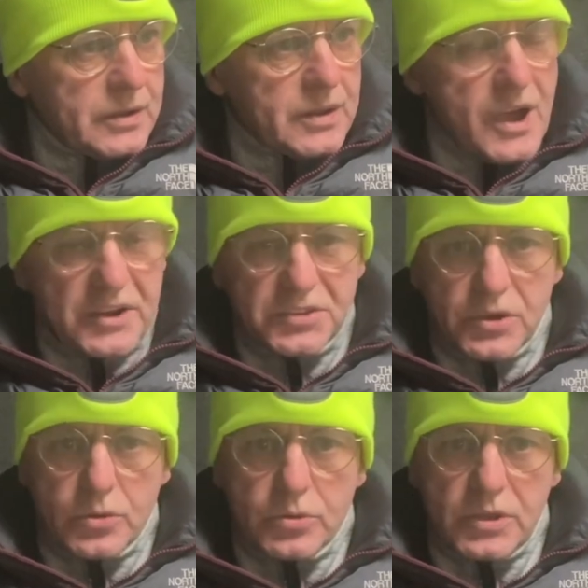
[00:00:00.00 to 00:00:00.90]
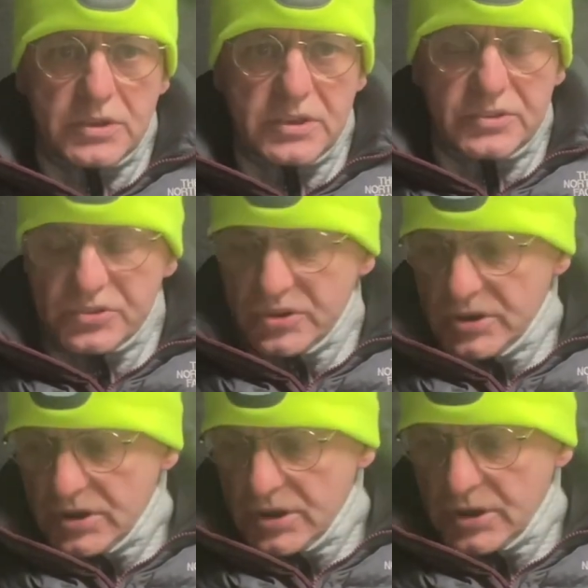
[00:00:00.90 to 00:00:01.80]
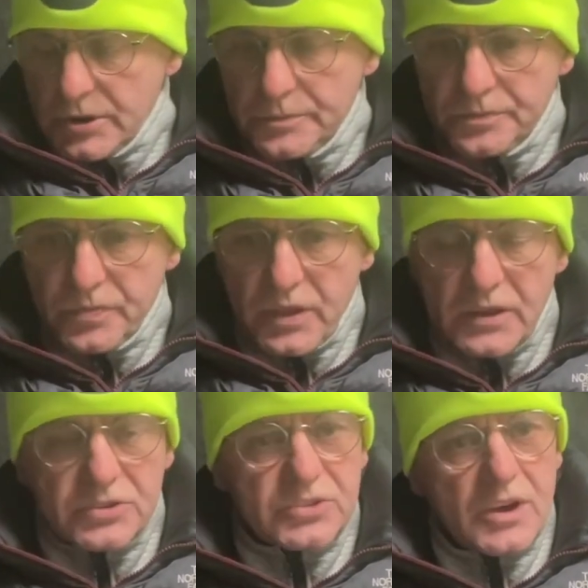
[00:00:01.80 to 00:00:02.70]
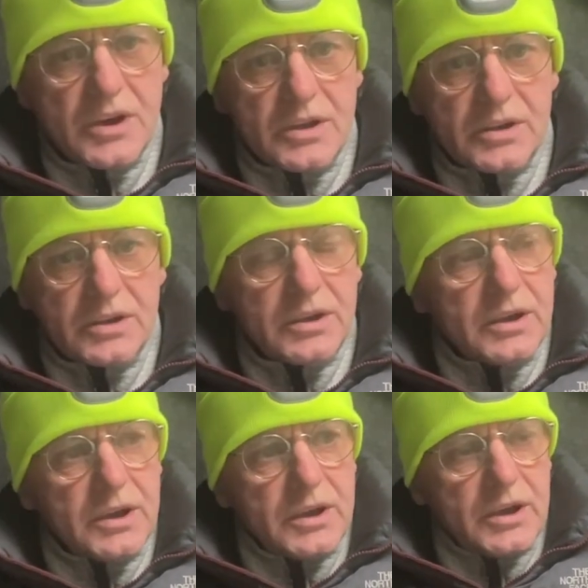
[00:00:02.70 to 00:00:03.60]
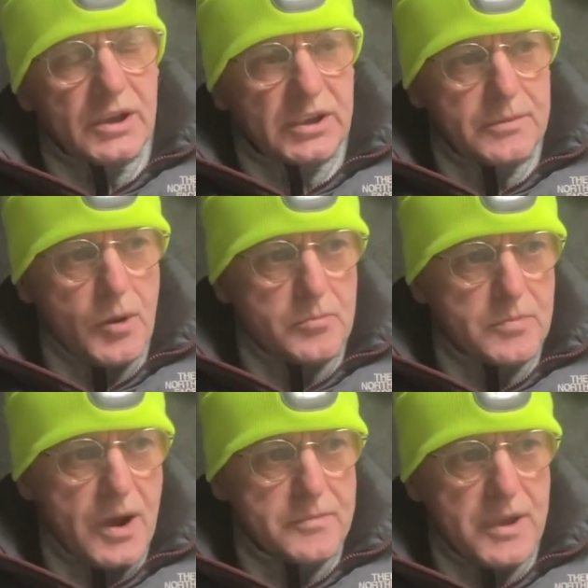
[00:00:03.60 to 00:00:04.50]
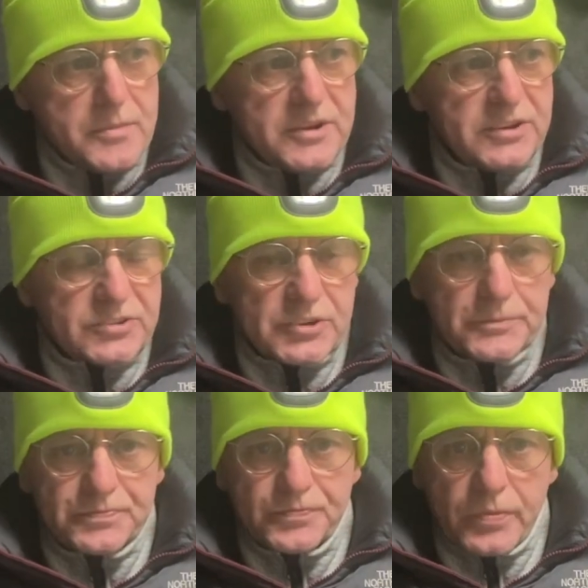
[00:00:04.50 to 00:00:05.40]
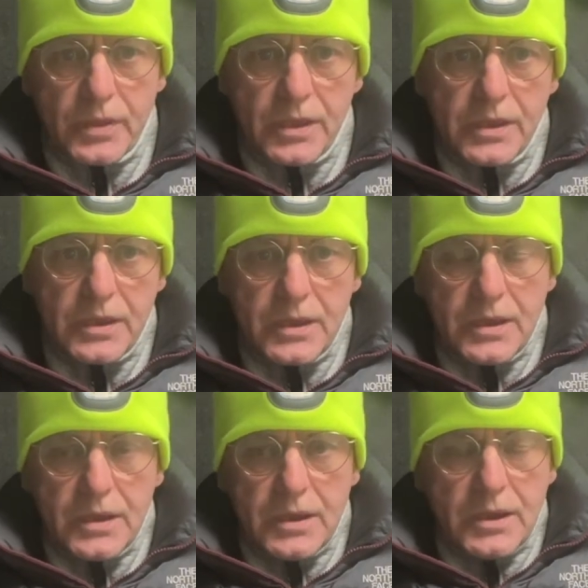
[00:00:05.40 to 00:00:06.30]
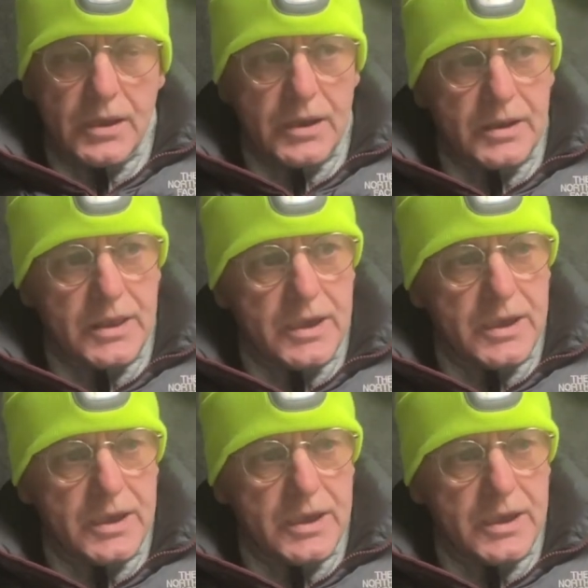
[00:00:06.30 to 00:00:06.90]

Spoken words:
The article that you see at the start, that came up in my memories. And